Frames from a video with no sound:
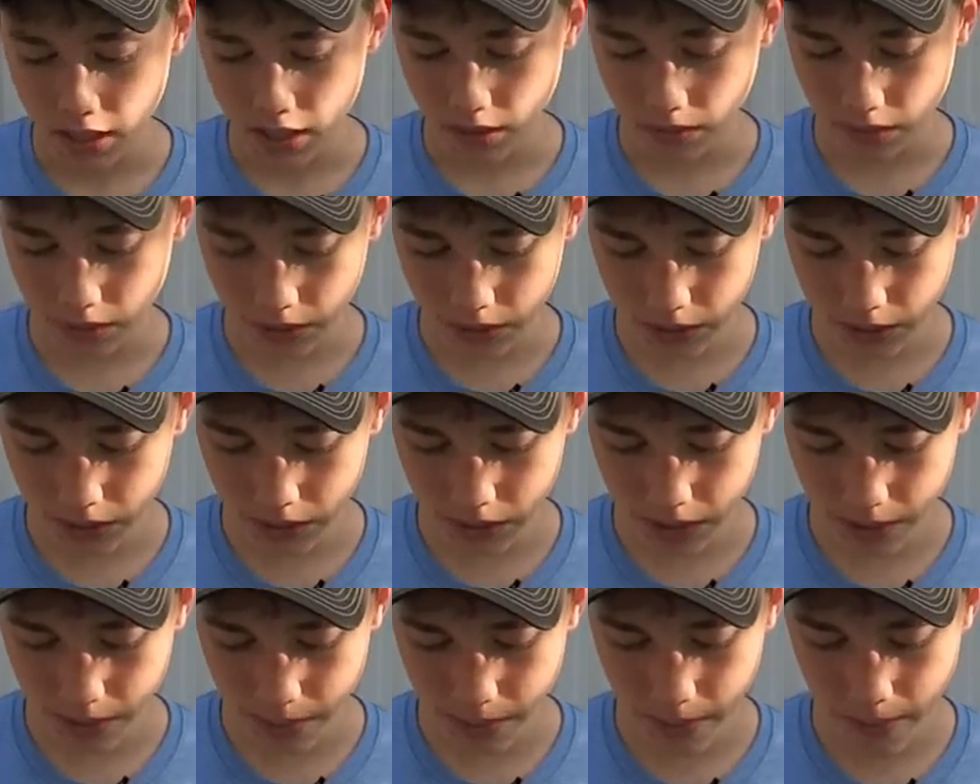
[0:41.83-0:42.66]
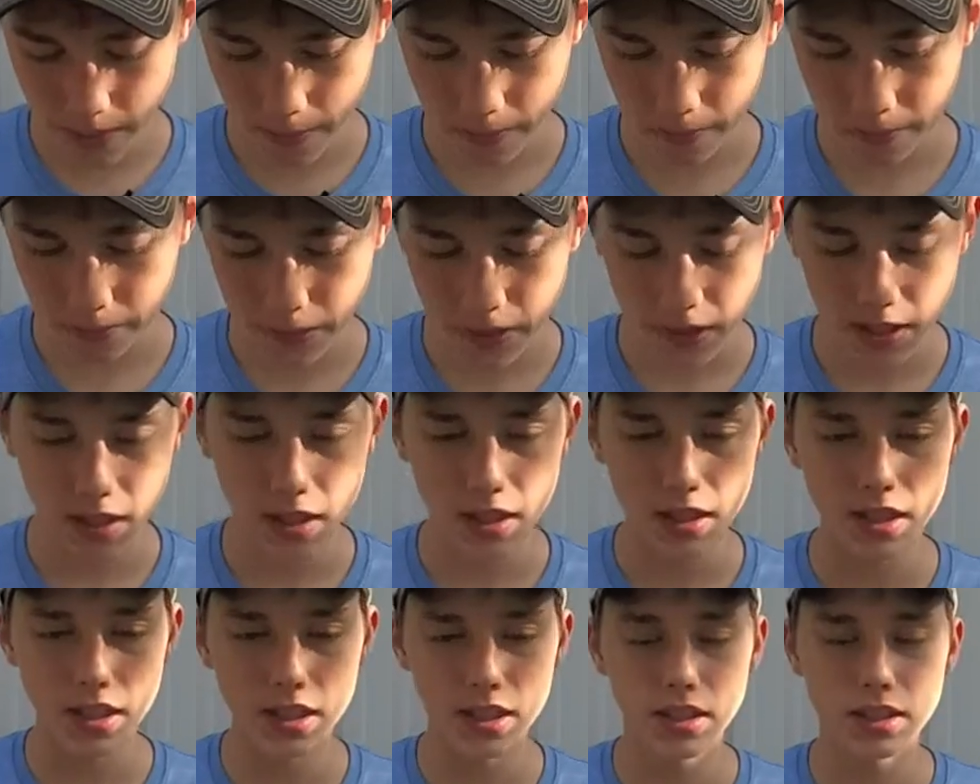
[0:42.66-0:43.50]
The first tip
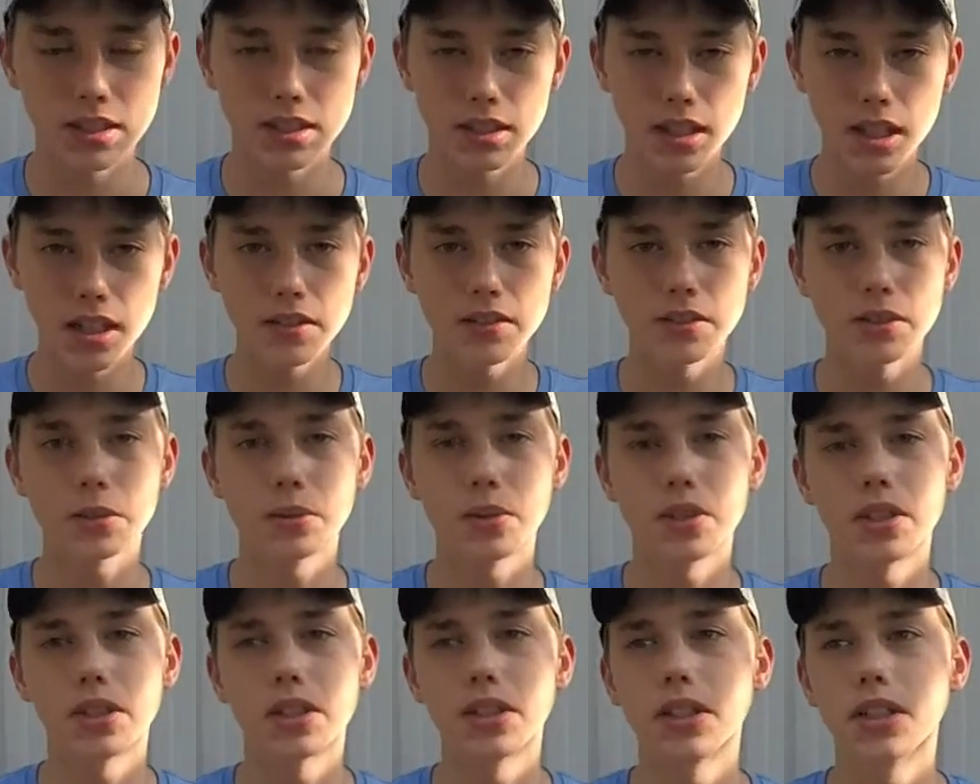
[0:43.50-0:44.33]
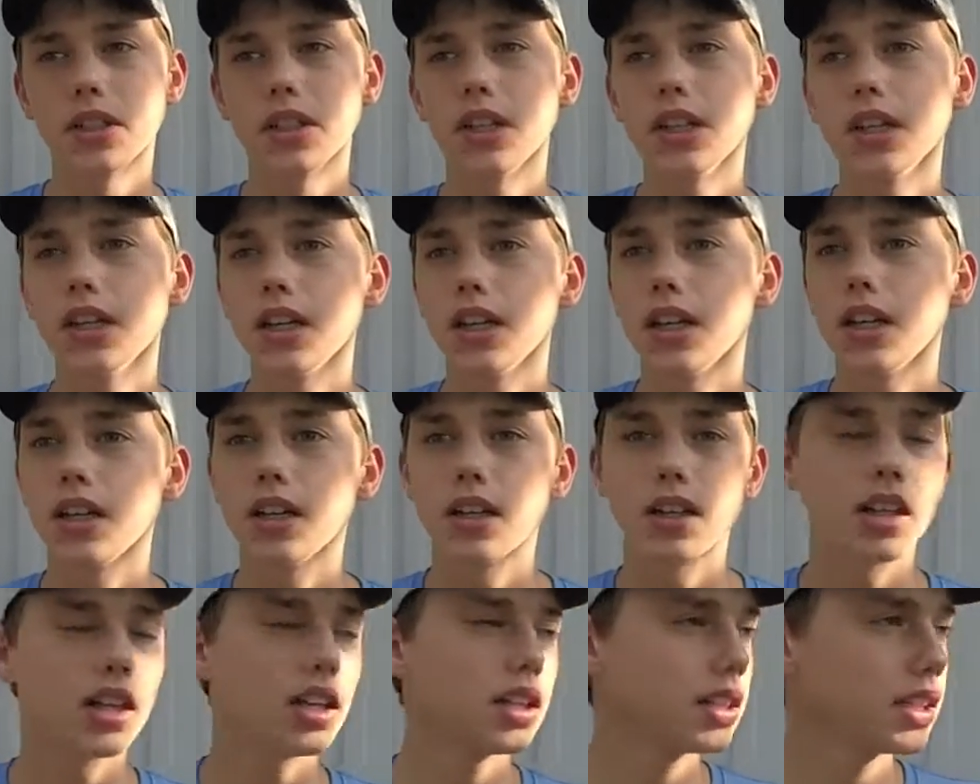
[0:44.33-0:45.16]
is cover water.
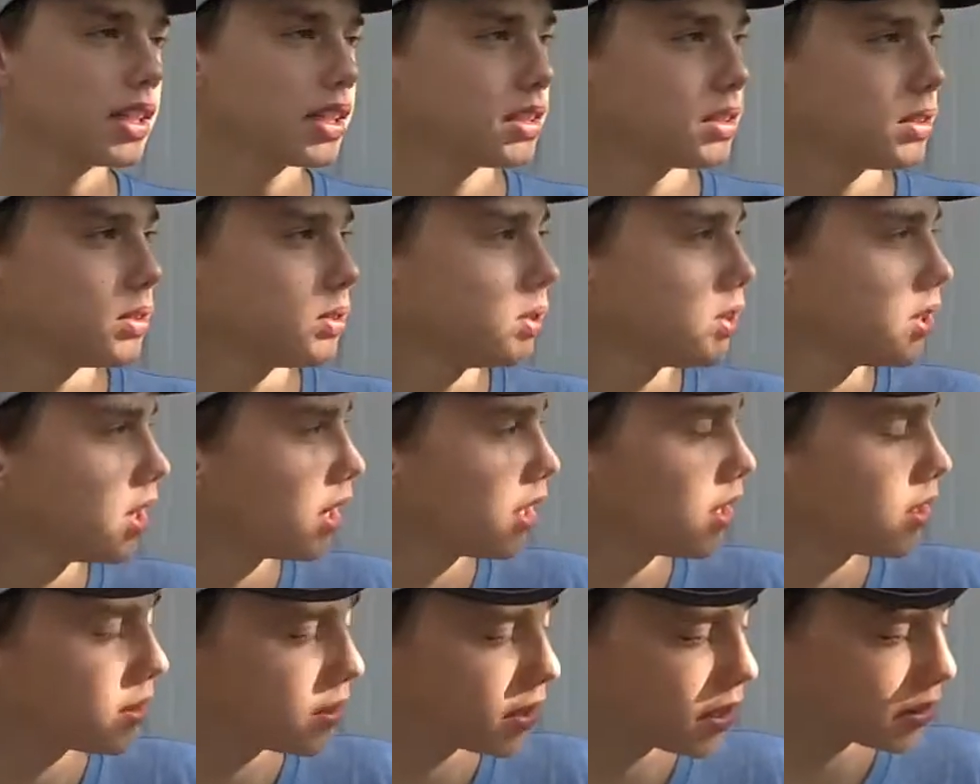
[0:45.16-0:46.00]
A lot of guys usually they go